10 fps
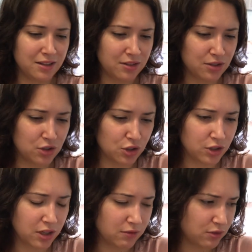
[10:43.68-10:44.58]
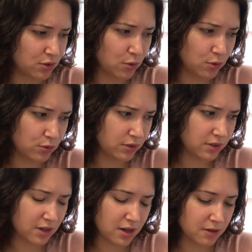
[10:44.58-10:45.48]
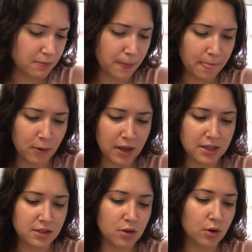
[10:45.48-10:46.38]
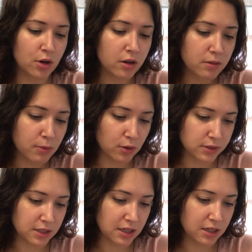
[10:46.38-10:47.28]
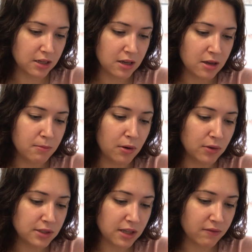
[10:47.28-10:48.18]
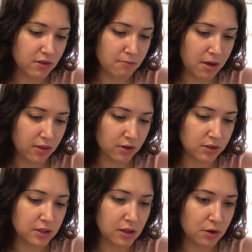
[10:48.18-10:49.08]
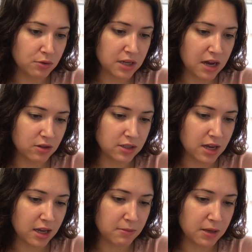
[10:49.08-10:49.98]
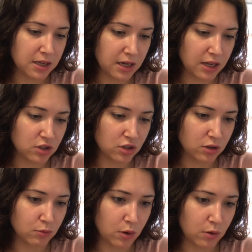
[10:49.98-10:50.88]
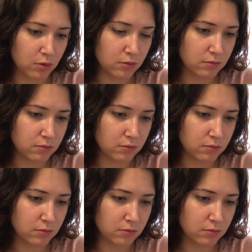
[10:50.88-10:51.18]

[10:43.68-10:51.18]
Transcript: The journey of souls. Um, okay, so earth pulsing. Pulse of the mother, slow down, time and nature. Whoa.